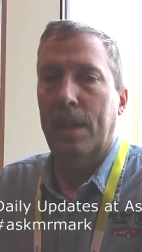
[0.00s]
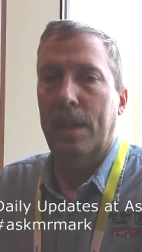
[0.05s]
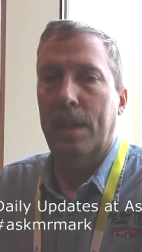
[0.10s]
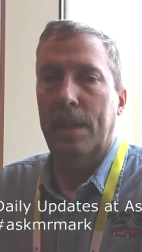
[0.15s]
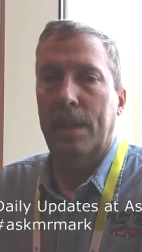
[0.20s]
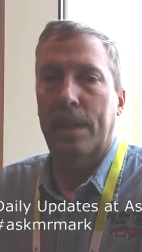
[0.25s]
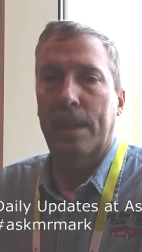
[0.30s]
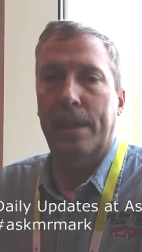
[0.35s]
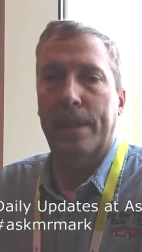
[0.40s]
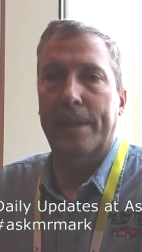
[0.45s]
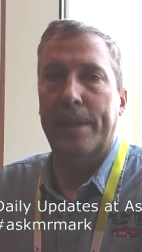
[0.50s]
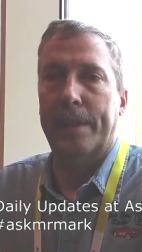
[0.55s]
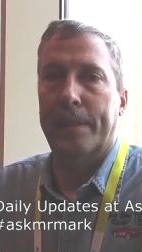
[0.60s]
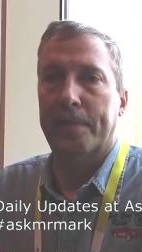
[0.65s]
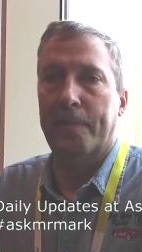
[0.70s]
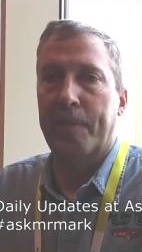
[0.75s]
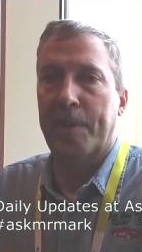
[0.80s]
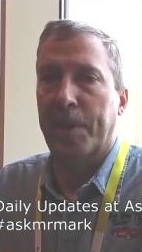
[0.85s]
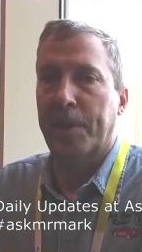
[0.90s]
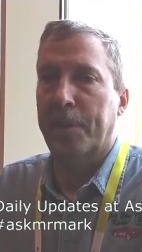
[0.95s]
Uh,
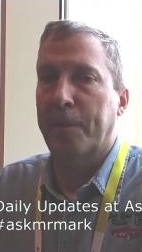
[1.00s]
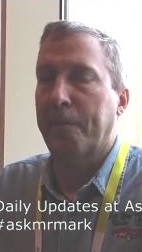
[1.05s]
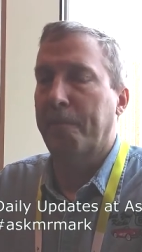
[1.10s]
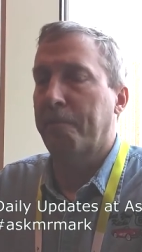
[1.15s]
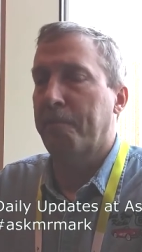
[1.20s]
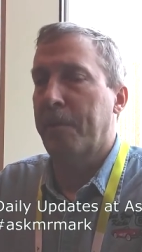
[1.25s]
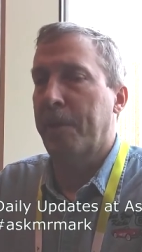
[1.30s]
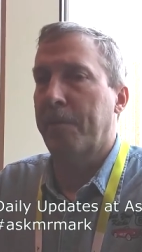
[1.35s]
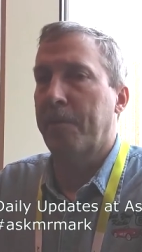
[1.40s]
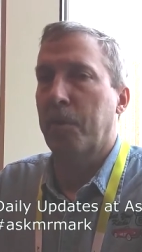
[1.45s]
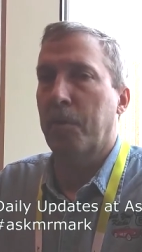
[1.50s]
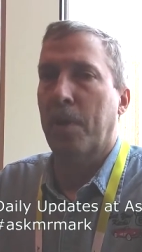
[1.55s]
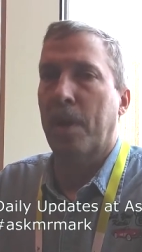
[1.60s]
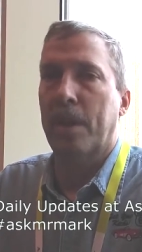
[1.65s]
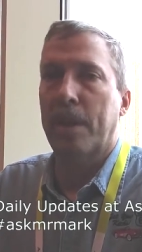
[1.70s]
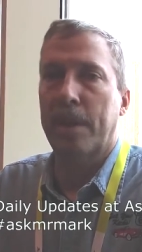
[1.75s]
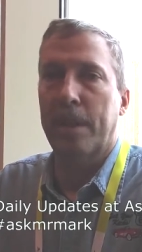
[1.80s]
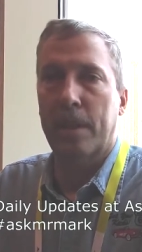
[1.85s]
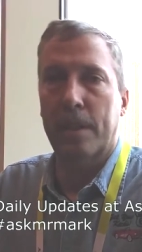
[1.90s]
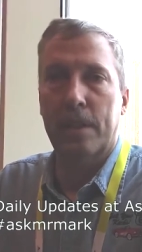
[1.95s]
you know, if you
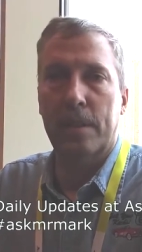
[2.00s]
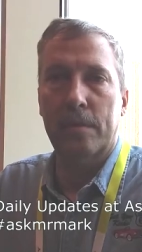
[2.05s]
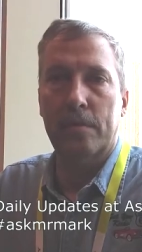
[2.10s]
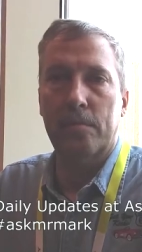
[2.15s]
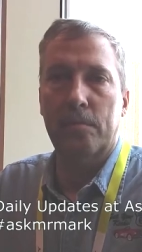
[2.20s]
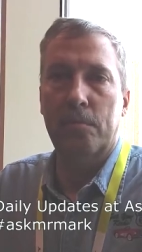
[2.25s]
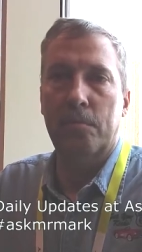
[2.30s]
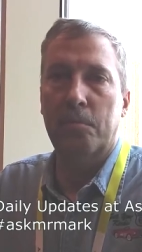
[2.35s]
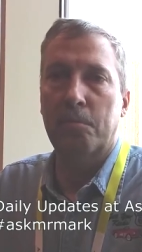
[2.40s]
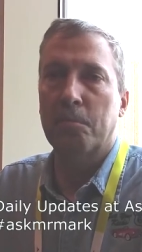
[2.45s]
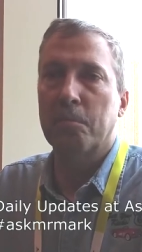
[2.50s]
are here,